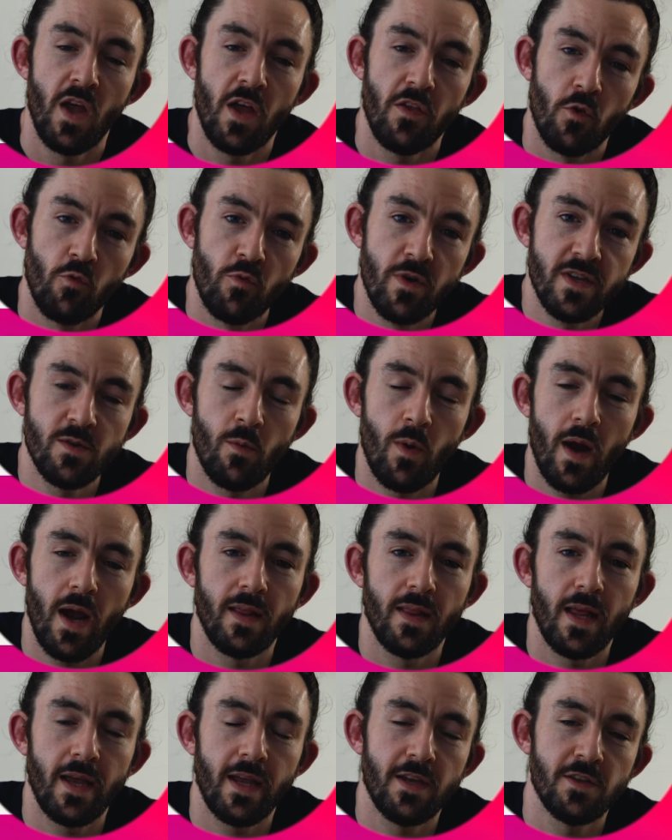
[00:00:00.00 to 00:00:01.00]
The reason why I
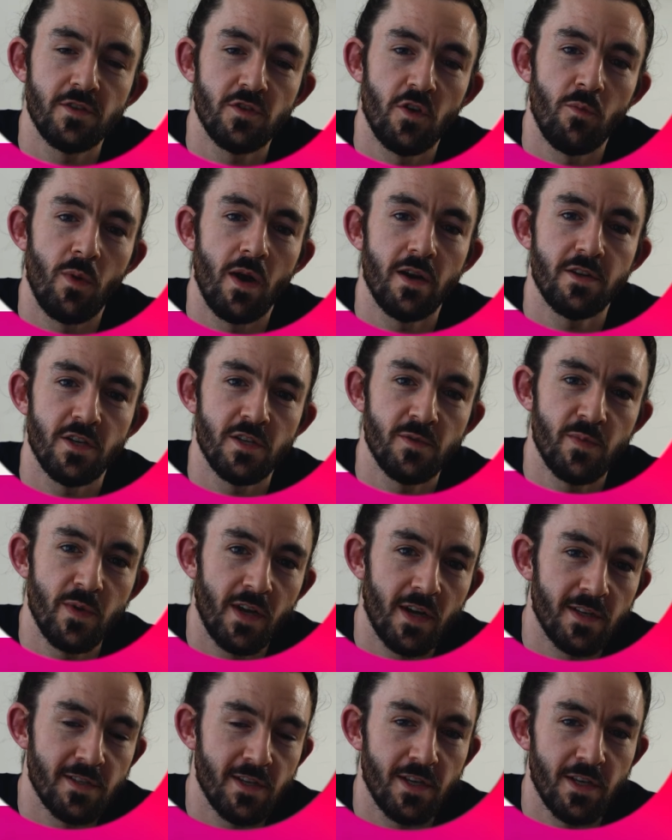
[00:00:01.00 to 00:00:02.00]
like it so much is
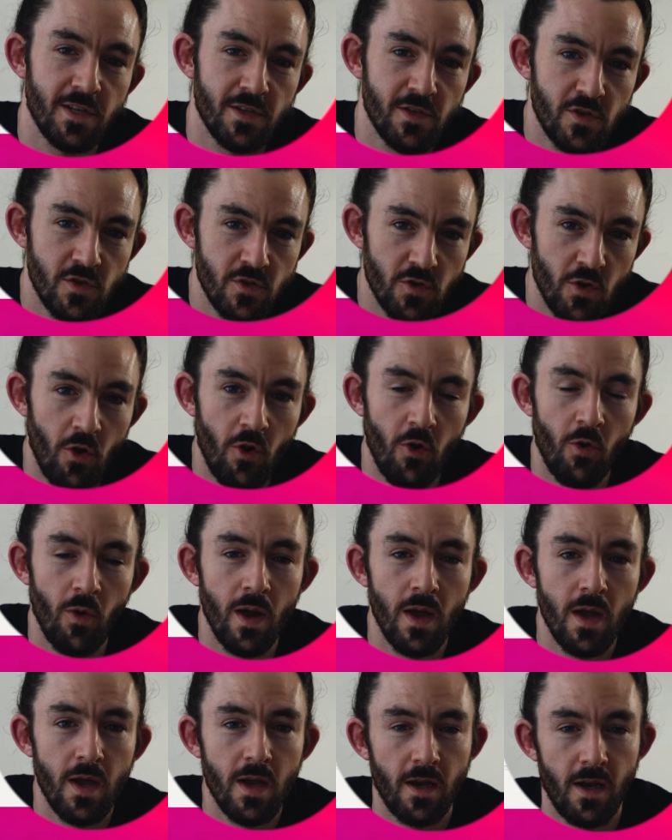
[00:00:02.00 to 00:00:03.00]
because it is so
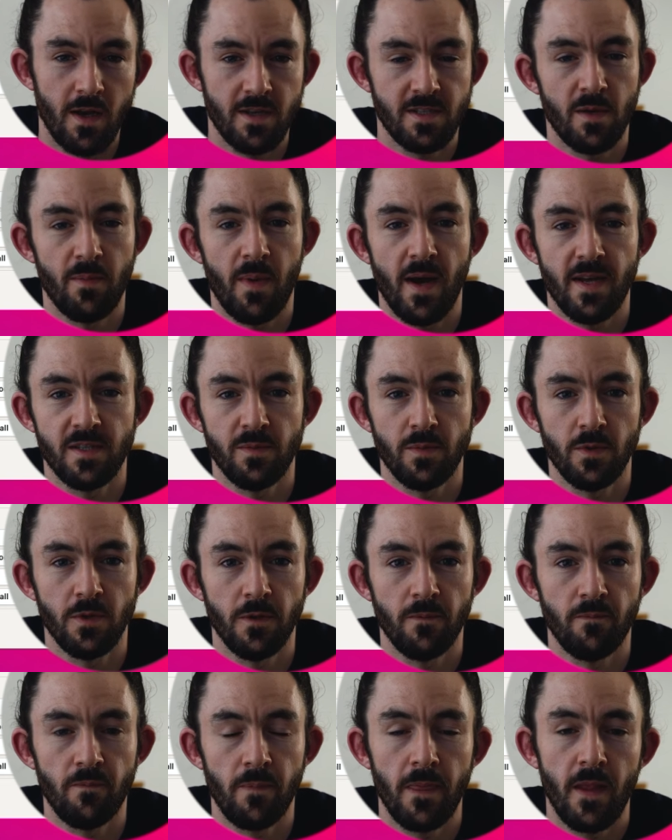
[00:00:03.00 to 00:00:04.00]
customizable.